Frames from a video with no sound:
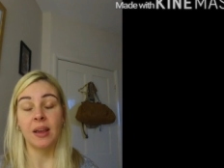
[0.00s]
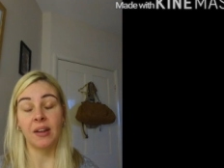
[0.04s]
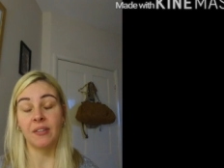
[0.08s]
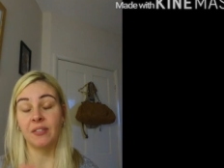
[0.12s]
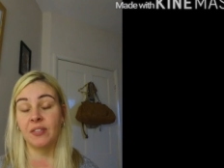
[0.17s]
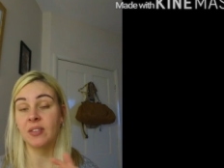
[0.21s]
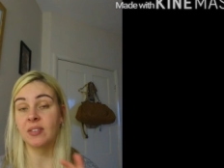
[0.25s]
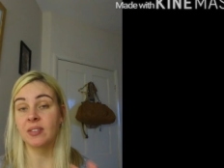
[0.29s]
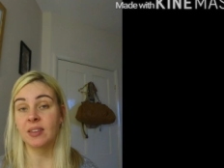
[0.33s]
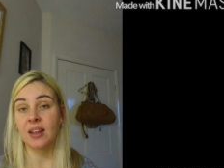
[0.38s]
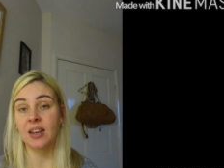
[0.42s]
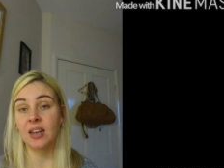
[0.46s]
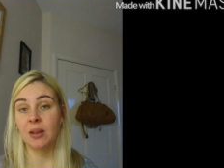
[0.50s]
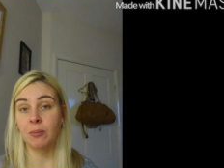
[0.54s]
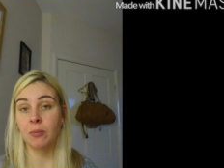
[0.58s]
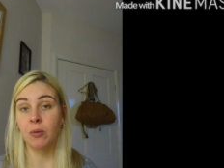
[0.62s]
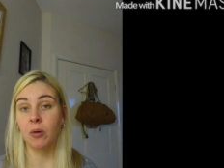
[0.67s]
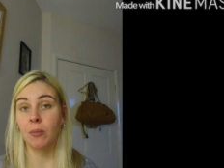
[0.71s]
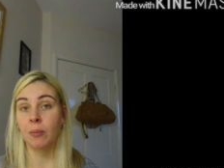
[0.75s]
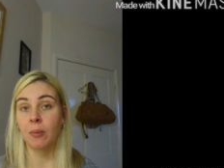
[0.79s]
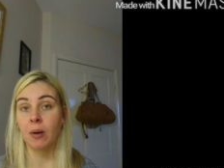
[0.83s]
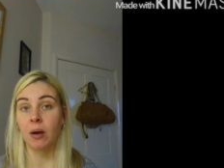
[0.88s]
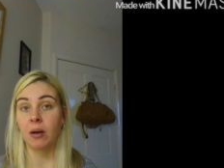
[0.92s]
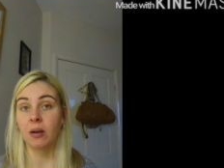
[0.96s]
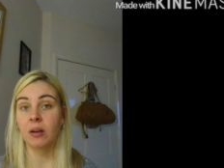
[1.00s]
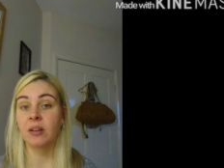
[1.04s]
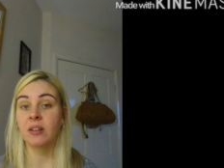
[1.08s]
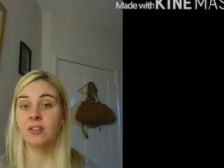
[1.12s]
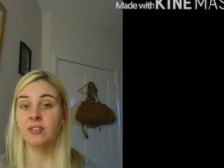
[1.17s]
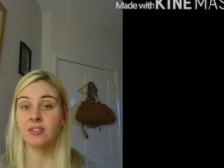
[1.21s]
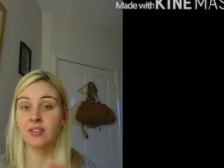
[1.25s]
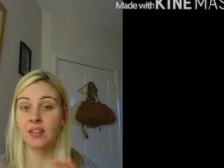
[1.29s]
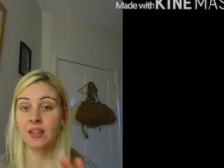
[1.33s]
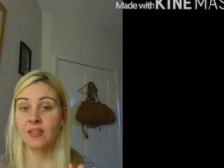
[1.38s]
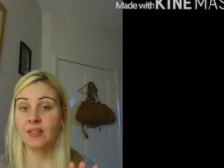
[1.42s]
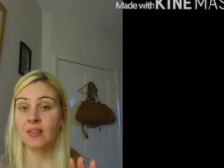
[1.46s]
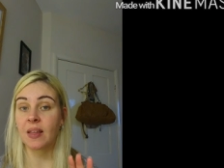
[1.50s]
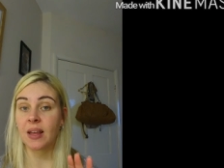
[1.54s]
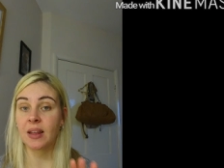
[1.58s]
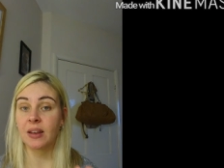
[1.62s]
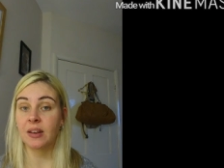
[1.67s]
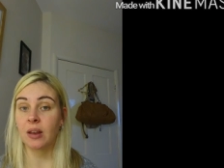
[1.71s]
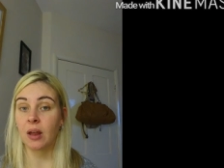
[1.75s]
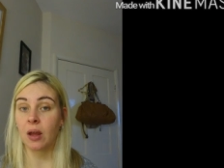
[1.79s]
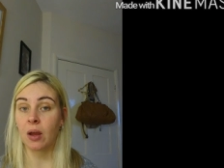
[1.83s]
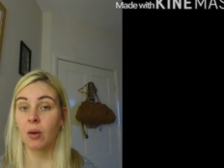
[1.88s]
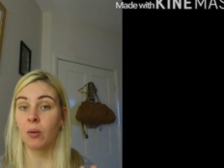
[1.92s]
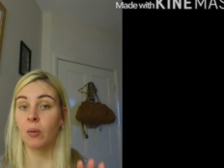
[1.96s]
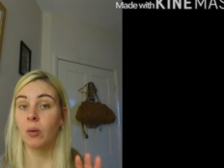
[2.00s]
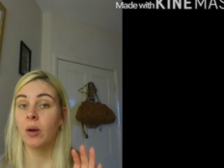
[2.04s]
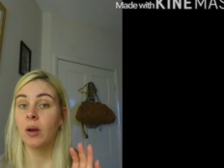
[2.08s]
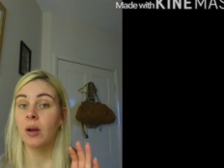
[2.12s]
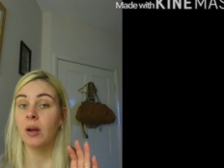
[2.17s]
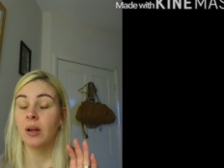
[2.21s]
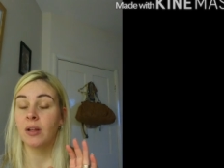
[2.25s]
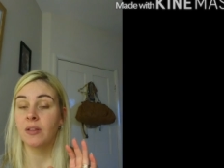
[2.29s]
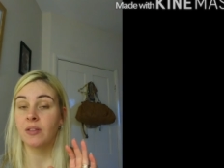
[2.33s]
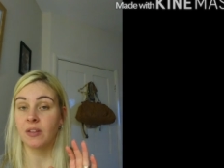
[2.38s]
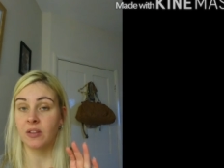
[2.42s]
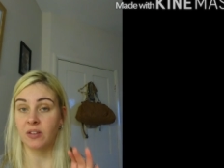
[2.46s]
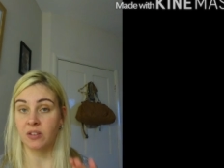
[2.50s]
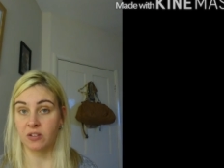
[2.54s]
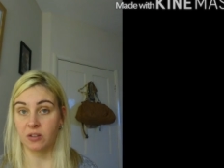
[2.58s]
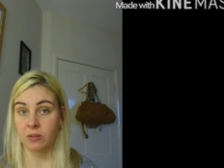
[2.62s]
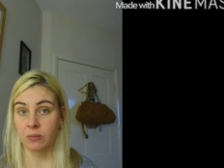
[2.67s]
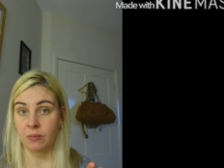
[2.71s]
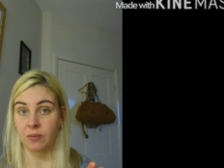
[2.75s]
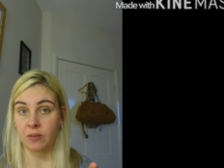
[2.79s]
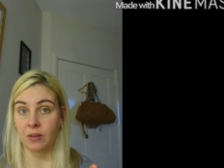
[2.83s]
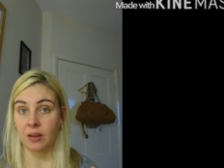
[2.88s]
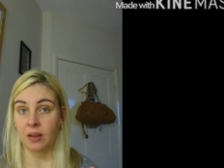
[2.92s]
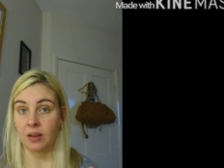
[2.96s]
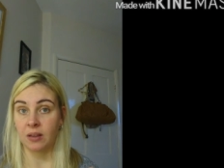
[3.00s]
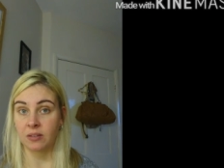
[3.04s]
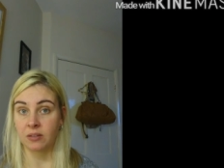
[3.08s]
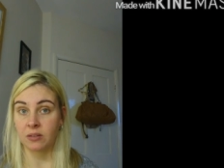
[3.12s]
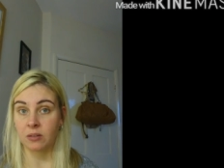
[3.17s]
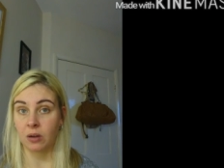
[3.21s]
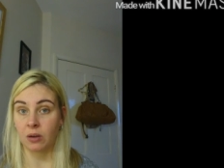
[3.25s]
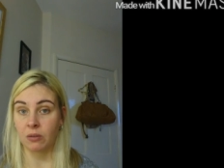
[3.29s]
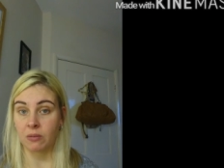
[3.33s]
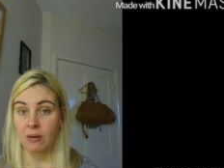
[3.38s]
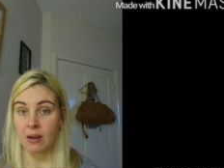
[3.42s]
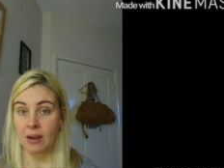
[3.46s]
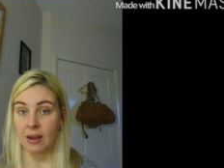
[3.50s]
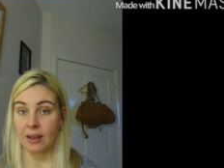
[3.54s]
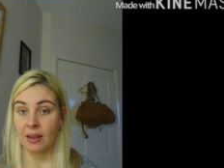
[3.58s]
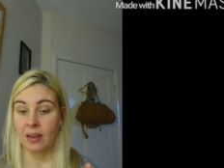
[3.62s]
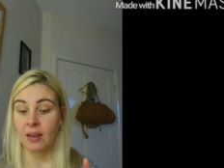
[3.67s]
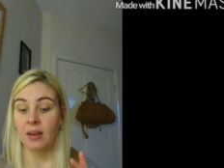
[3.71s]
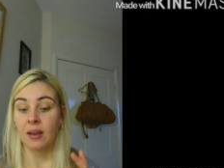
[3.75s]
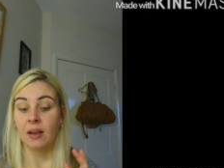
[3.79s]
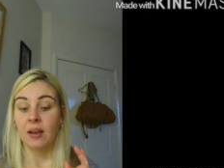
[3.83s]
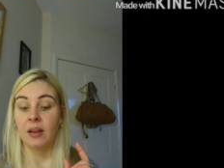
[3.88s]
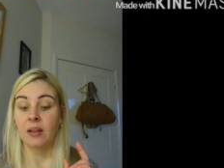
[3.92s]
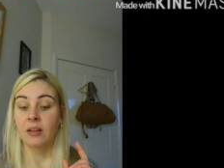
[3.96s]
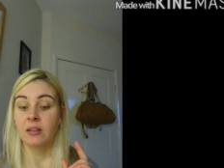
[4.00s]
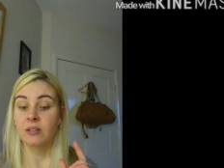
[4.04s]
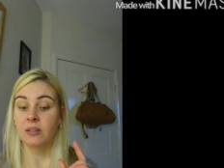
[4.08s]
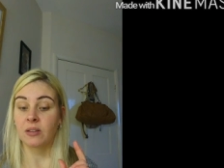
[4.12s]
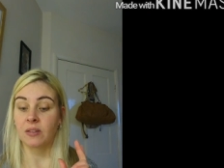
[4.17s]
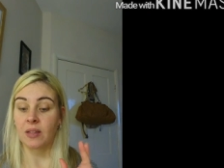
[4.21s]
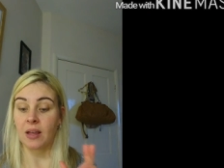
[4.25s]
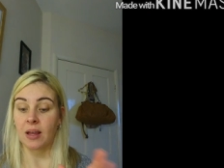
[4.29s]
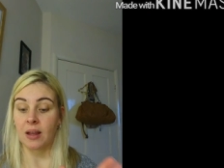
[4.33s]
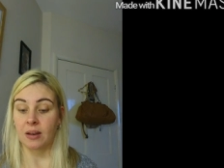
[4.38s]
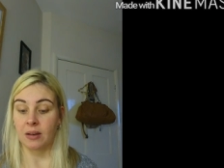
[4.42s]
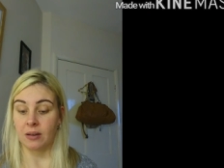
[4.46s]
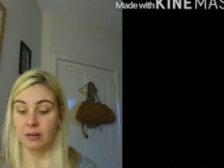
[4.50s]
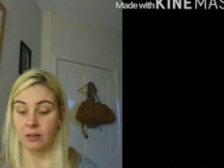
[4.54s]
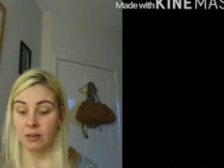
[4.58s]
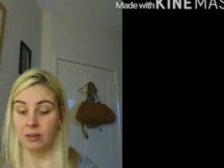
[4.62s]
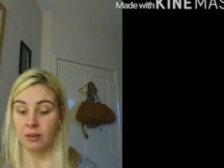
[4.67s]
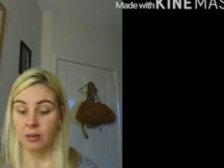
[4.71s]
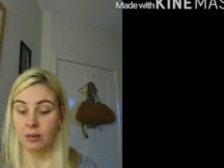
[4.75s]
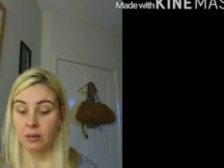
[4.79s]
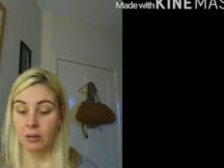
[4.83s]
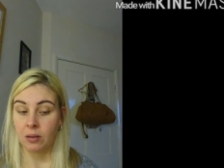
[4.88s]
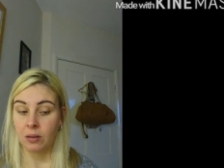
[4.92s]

if there's any more markers, then they know that something is not right. So then